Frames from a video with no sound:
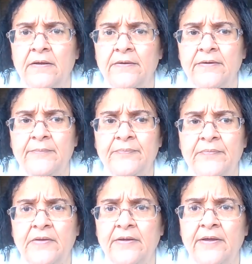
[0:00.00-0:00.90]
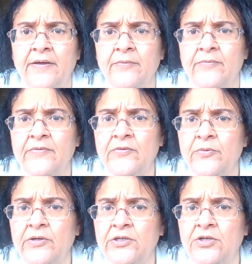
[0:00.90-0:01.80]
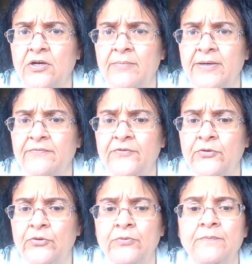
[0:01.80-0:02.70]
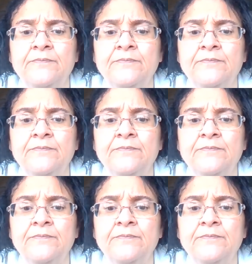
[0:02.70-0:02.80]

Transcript: Okay. And so we're going to talk about a few